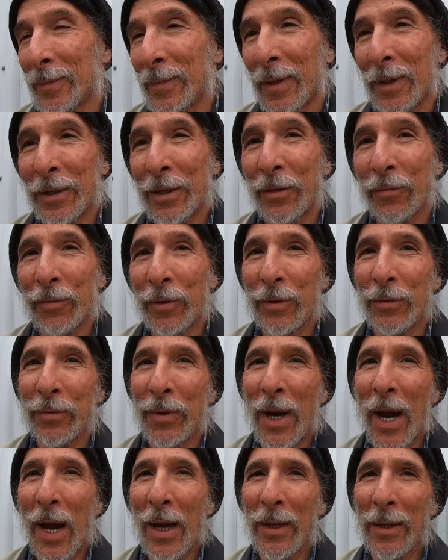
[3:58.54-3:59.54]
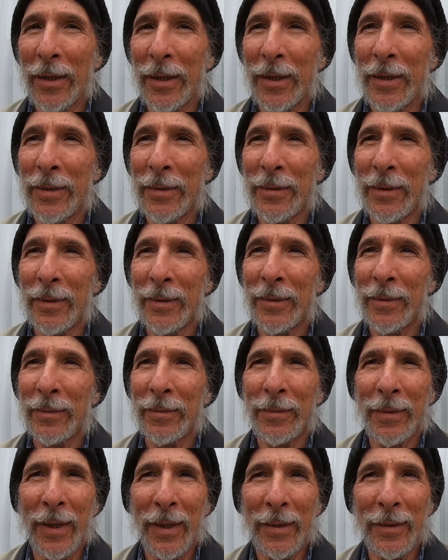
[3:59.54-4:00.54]
a different reality.
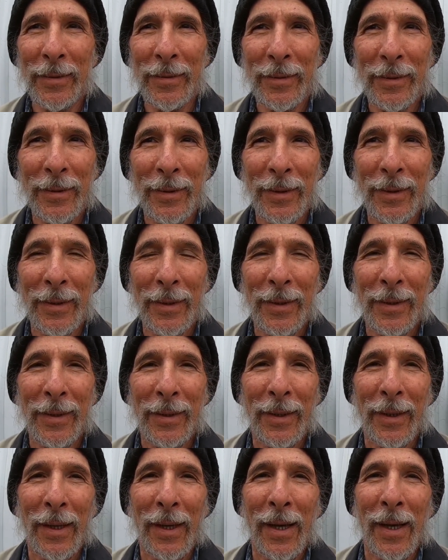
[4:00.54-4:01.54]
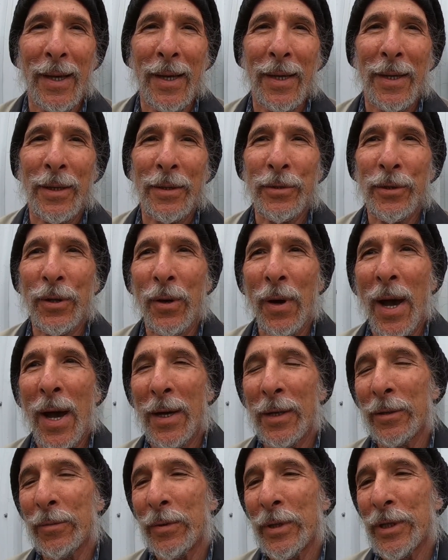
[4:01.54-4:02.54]
Well, so
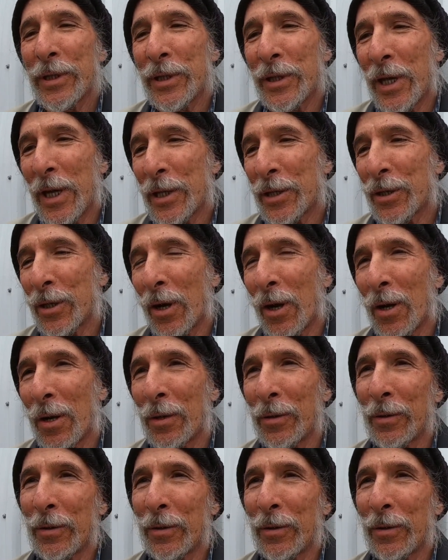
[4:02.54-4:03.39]
how do we stitch all